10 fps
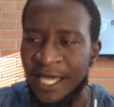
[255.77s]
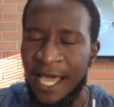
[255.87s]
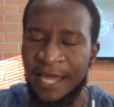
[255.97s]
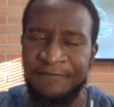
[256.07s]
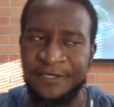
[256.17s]

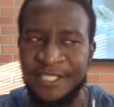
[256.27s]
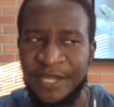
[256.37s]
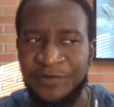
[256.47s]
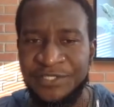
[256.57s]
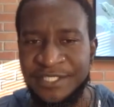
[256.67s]
At first, I
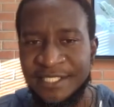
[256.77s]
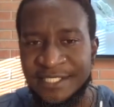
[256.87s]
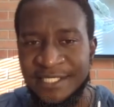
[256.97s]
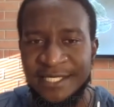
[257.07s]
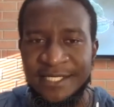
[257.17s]

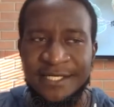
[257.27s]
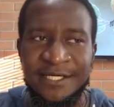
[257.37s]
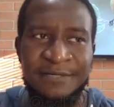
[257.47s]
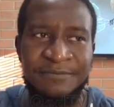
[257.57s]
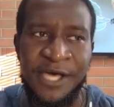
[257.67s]
resisted
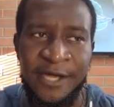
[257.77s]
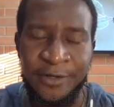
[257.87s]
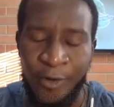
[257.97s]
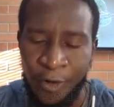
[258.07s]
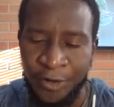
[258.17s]
that
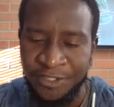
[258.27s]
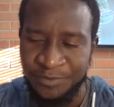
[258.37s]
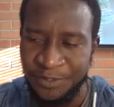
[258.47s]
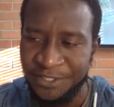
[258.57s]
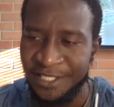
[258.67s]
urge
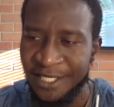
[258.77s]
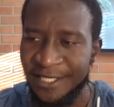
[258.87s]
because,